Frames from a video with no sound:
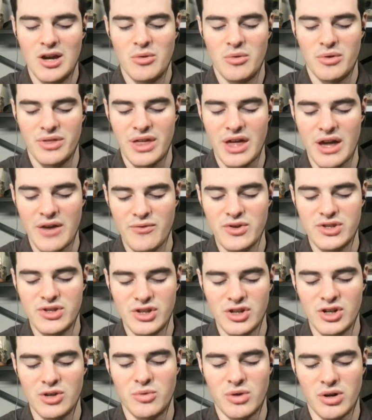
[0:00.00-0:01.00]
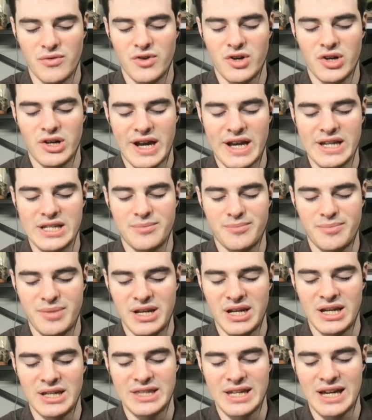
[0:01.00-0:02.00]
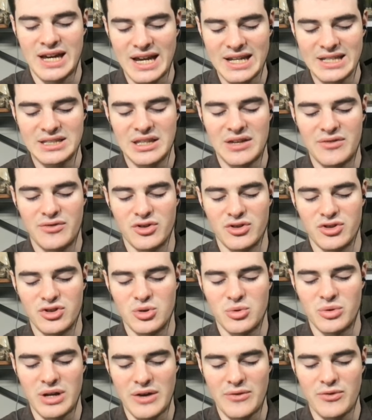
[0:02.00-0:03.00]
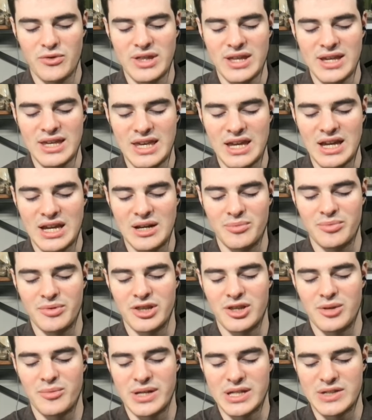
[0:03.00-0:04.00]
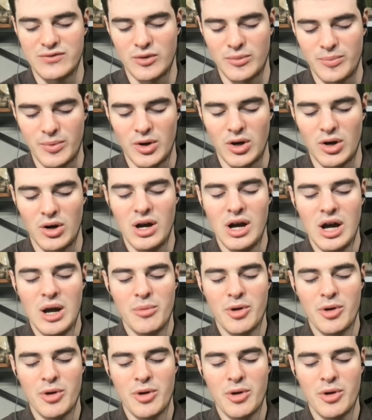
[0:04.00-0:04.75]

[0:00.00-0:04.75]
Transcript: with every single one of our guys competing at the highest level to do whatever they can to play their best football,